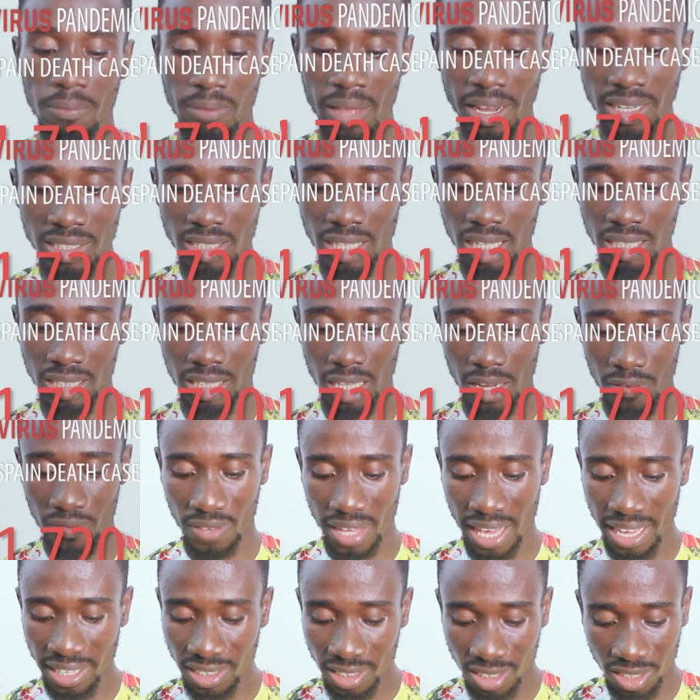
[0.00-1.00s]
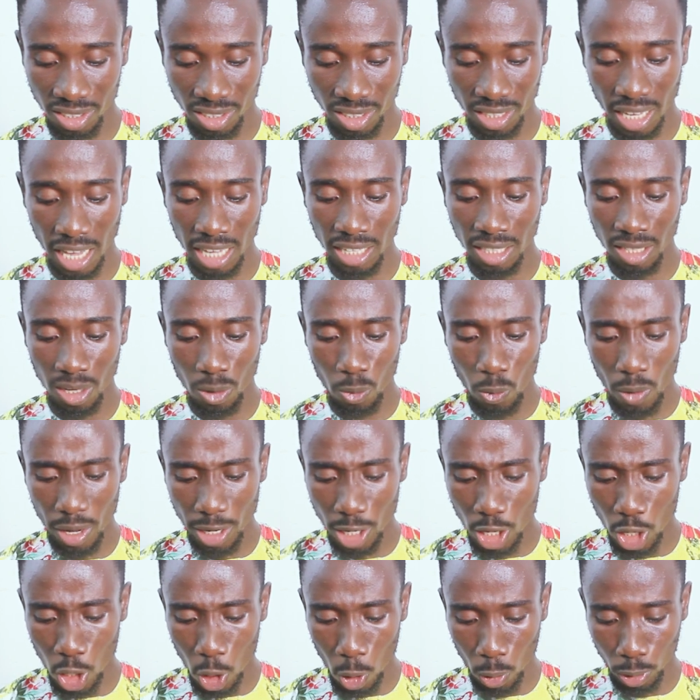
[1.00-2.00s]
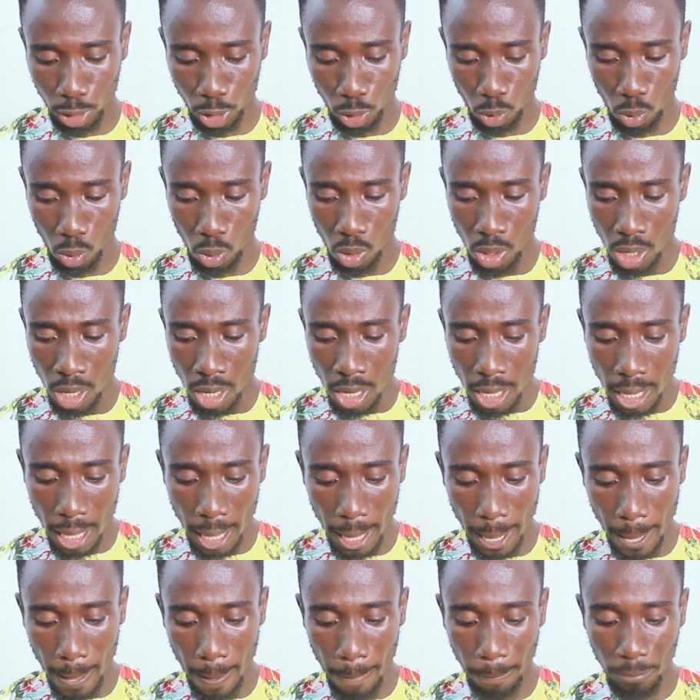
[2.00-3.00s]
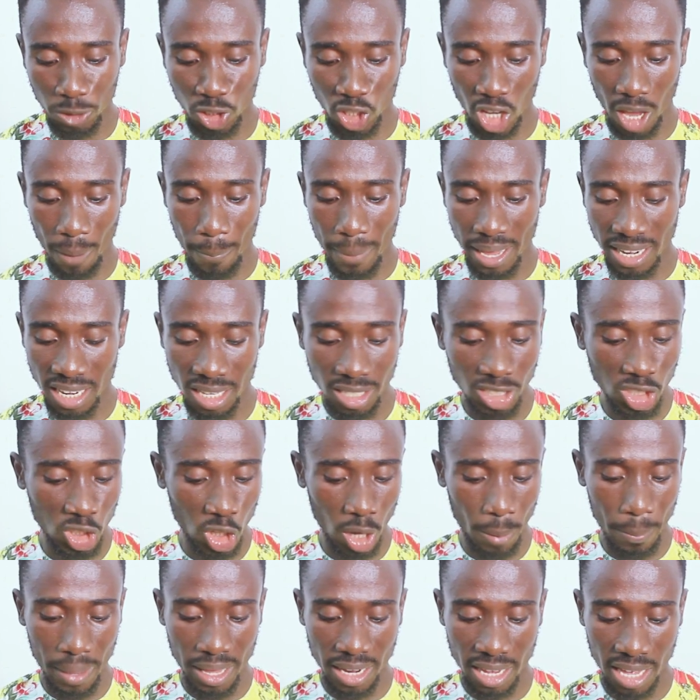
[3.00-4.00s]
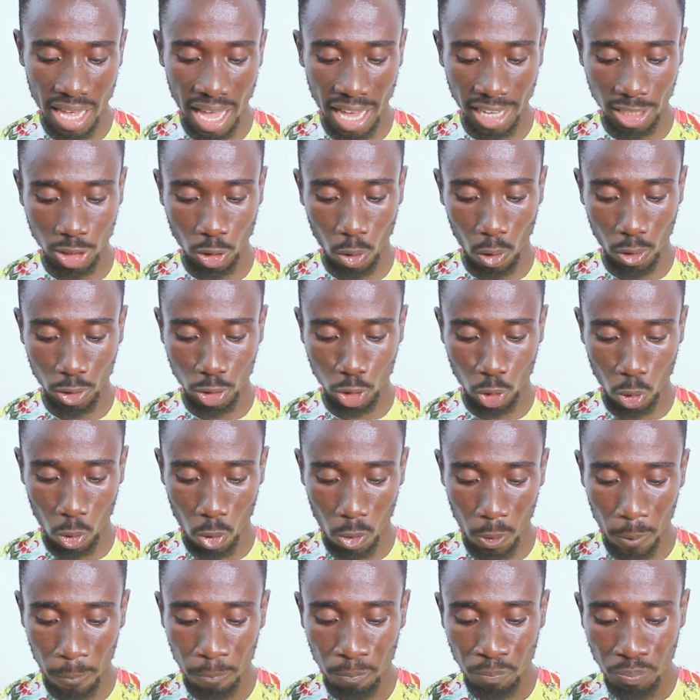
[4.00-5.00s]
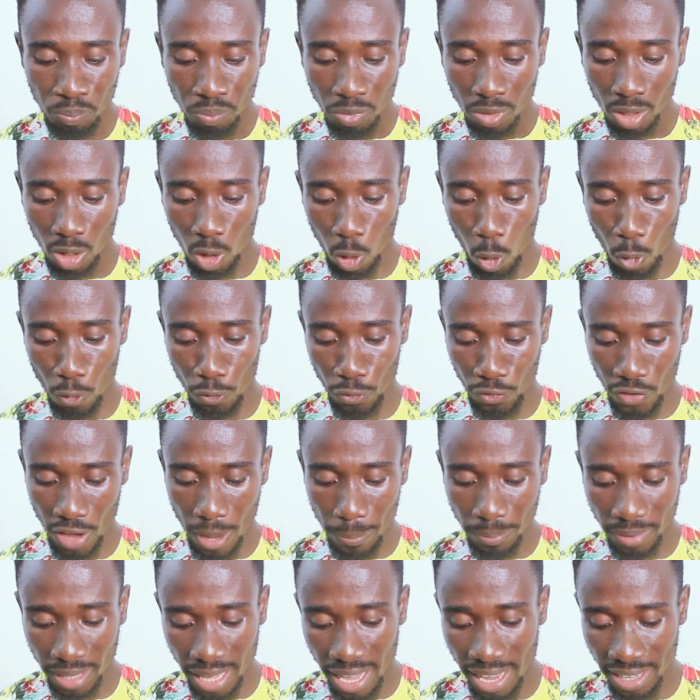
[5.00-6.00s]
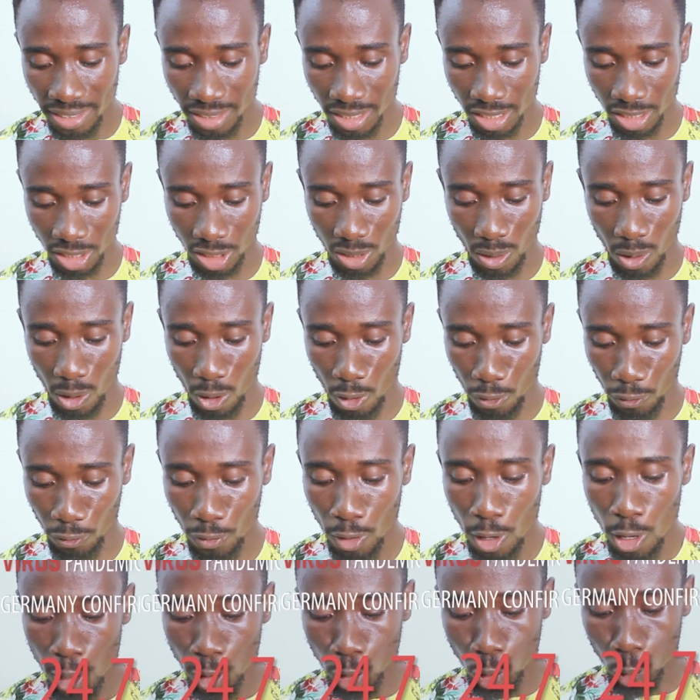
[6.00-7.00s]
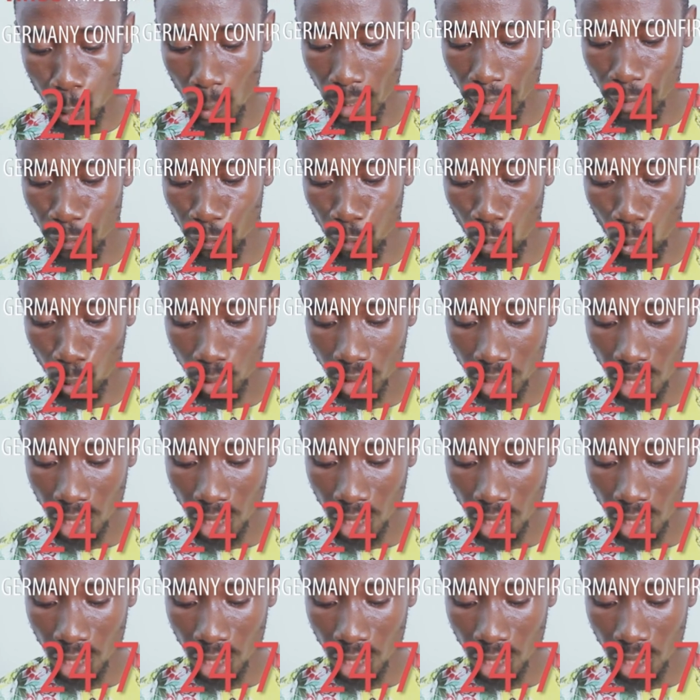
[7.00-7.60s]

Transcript: That is the death cases. And then when you go to um, Germany, Germany has also confirmed cases of twenty-four